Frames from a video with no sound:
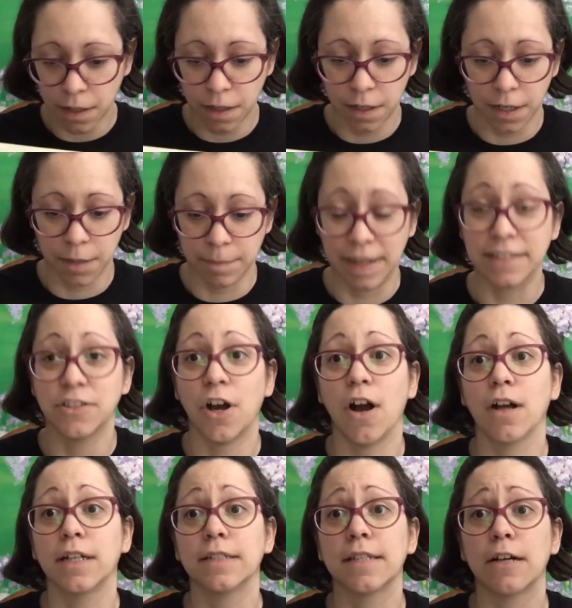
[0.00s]
My
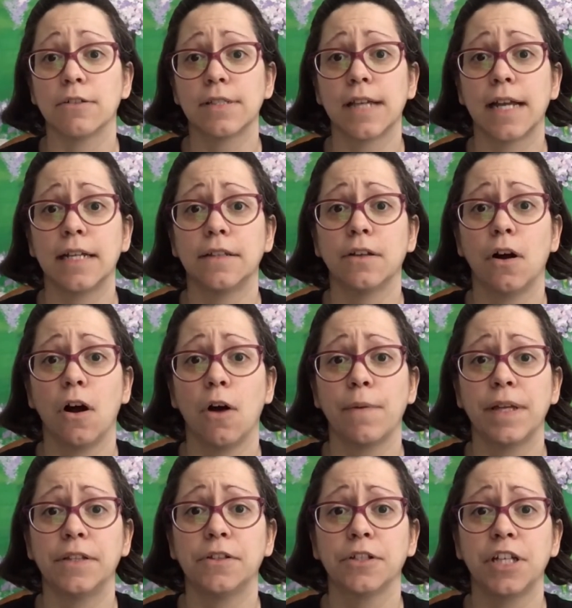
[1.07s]
dog is outside in the hallway
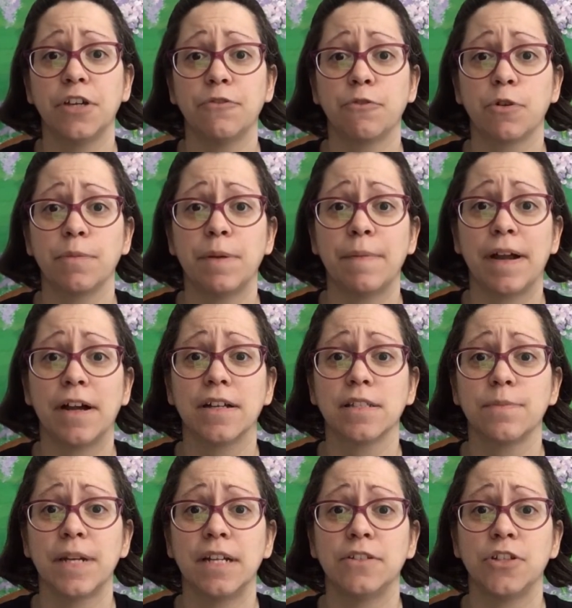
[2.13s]
looking for me. My
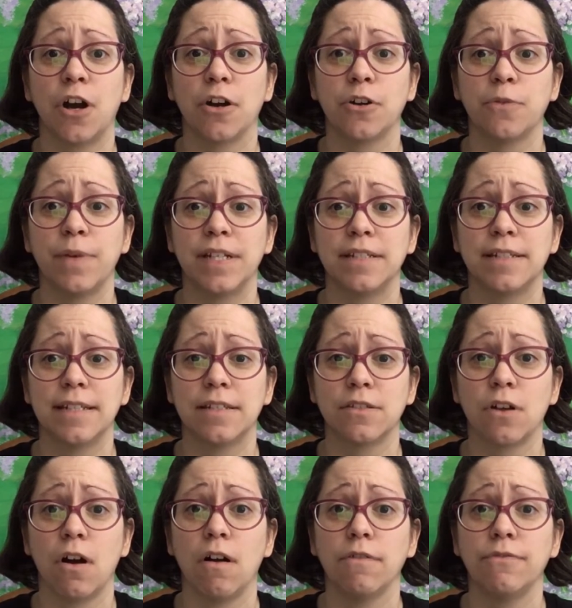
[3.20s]
husband and daughter went disc
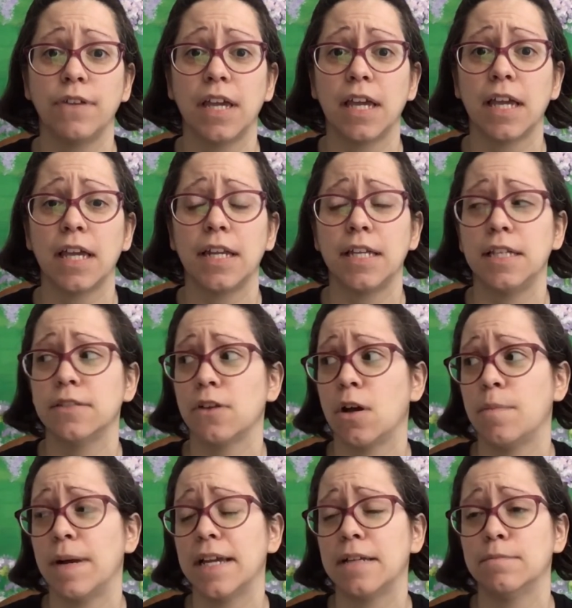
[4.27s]
golfing and he's all
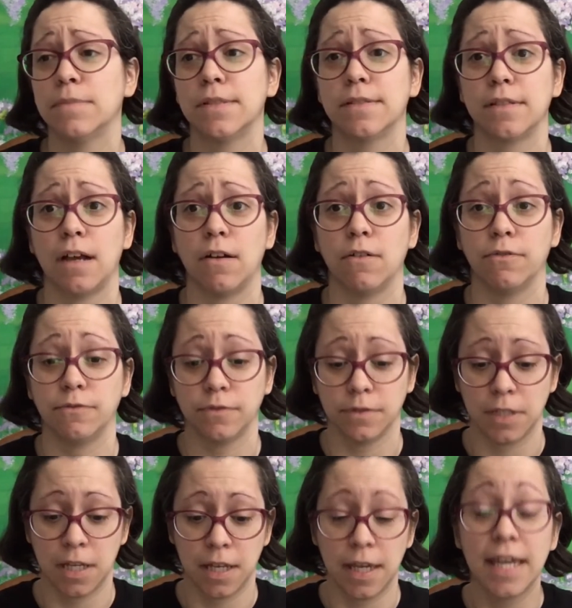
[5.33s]
by himself.
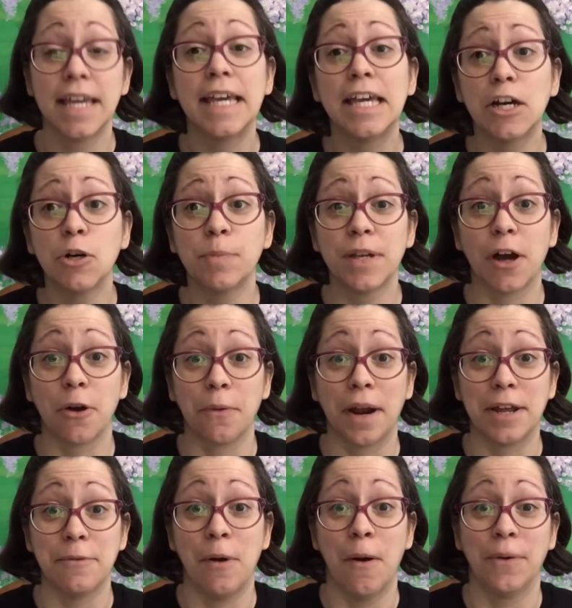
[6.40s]
He'll be all
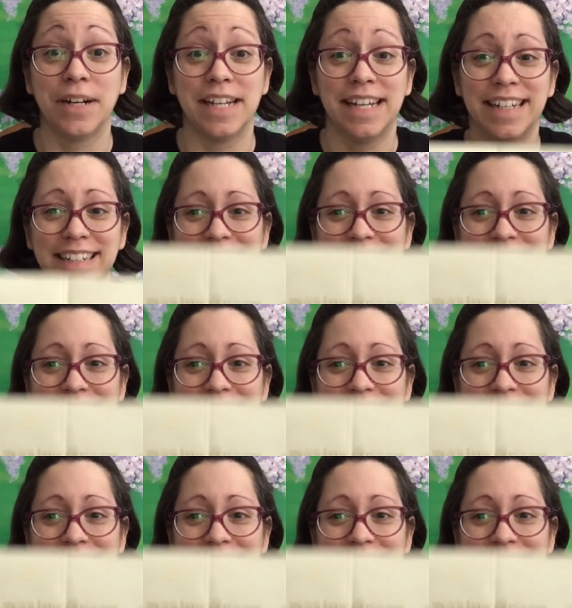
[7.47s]
right, won't he?